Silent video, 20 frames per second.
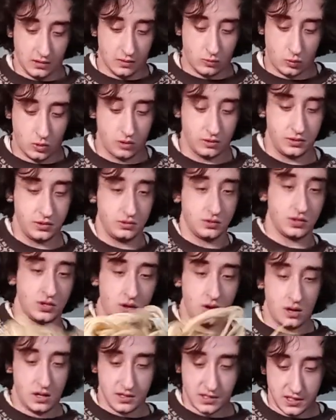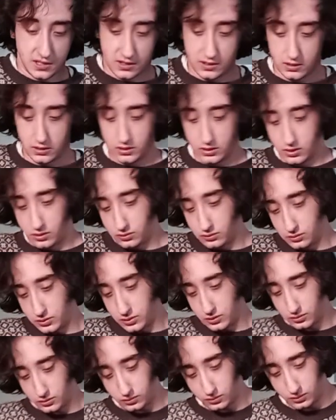while you toss it. Oh
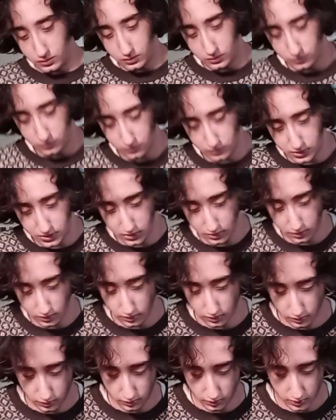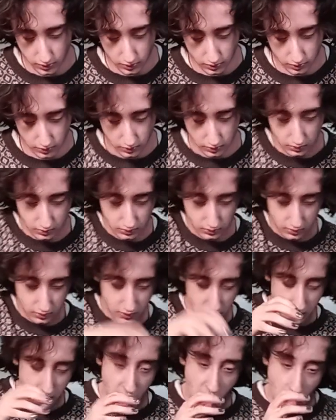no, oh dear God.
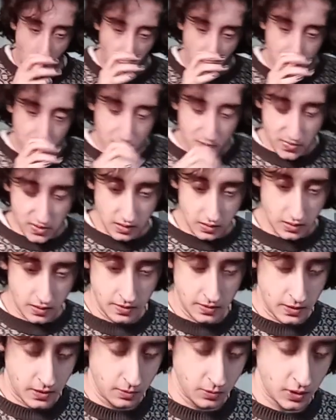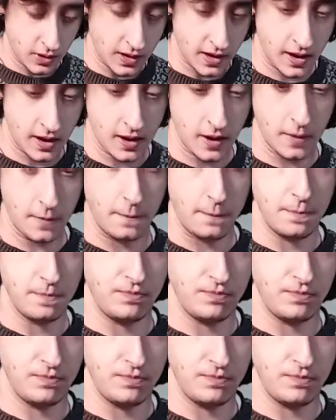And then I'm gonna add